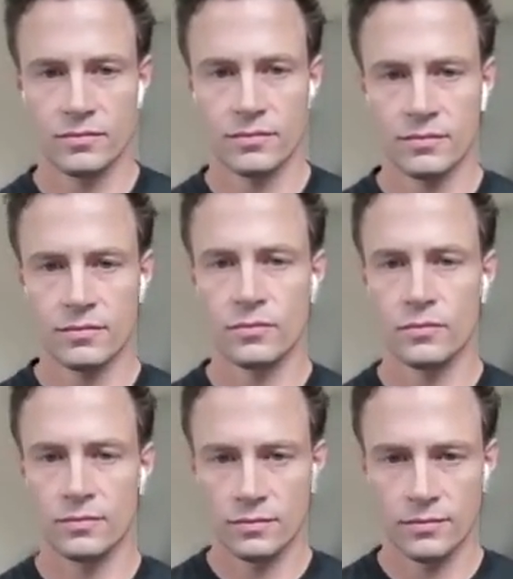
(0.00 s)

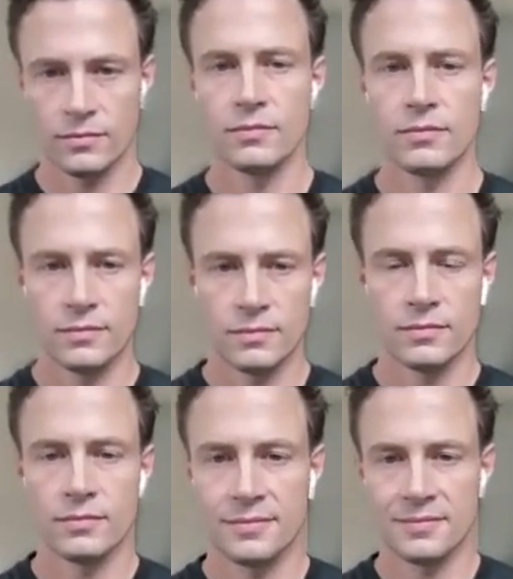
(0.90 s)

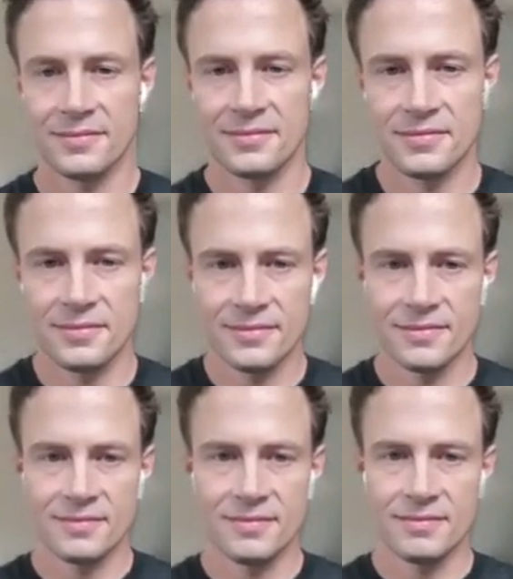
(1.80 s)

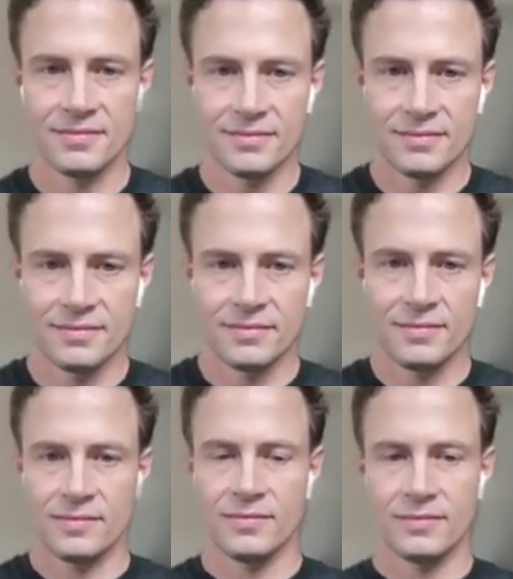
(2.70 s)
No words are spoken by the person on screen.